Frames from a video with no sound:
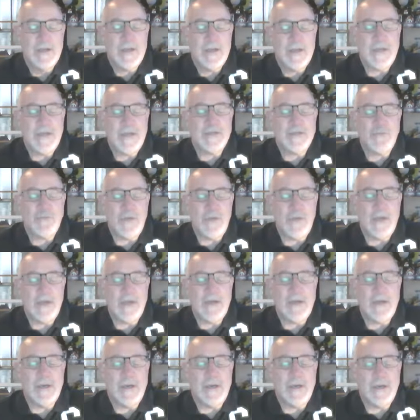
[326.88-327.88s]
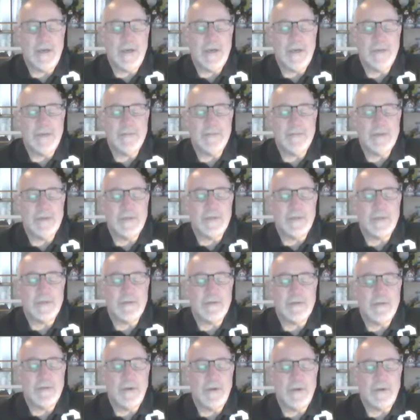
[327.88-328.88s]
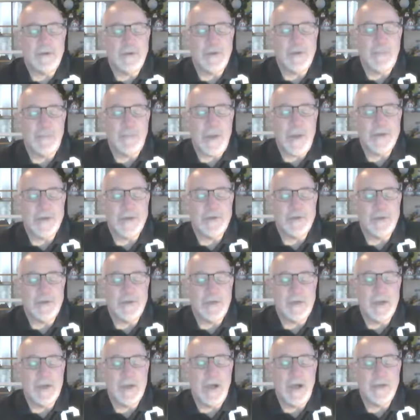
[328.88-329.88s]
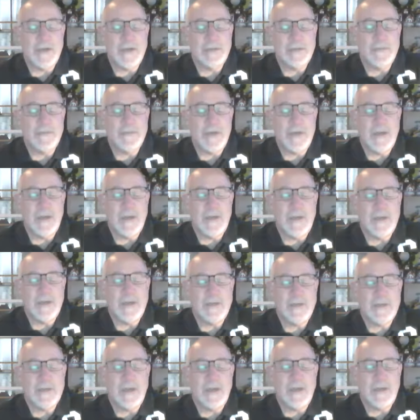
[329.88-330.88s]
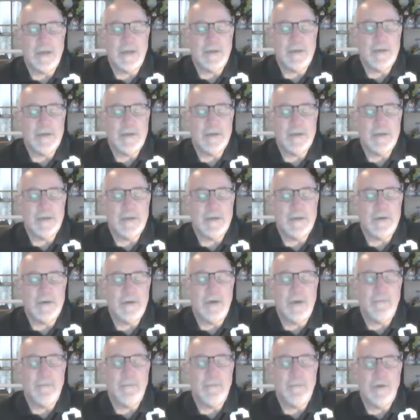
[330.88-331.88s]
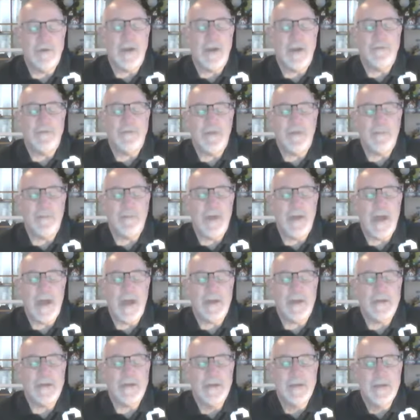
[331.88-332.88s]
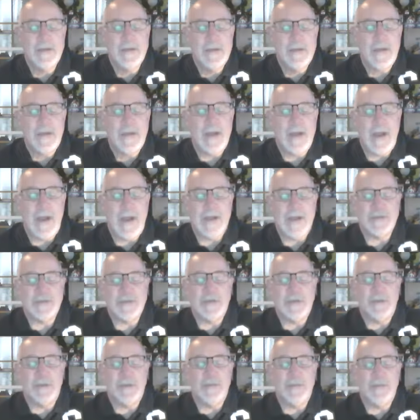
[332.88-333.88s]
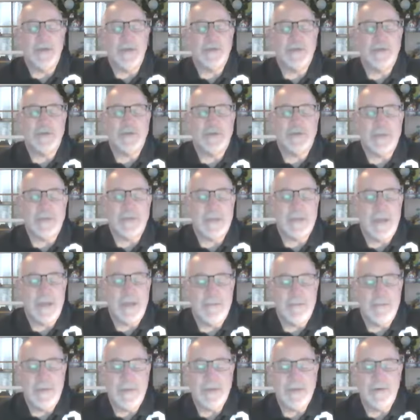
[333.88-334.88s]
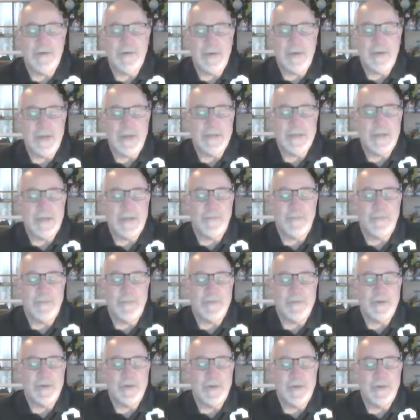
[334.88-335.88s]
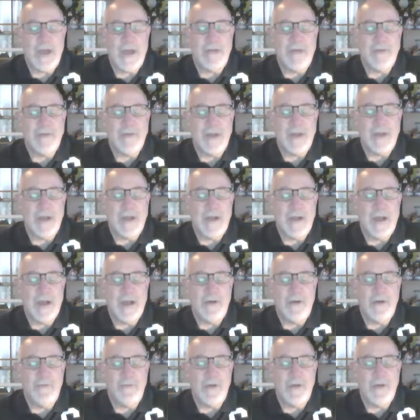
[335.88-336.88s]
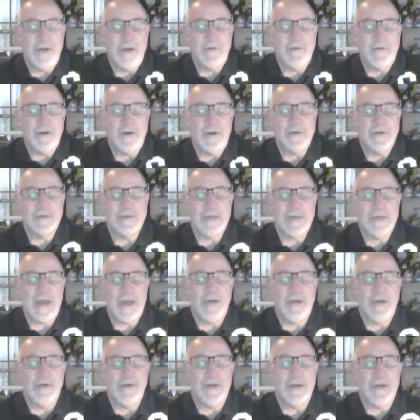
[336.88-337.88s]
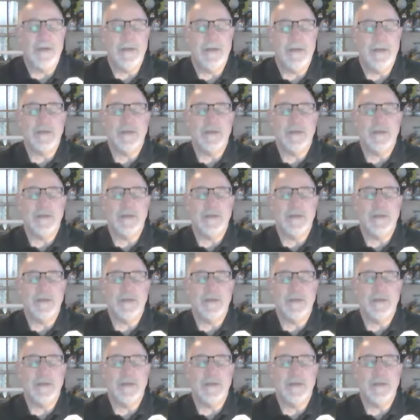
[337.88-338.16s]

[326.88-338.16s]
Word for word: each week uh, just are so patient and kind to me and say give me great feedback and I ask you to minister to them, meet their needs, help them to navigate out whatever ailing them,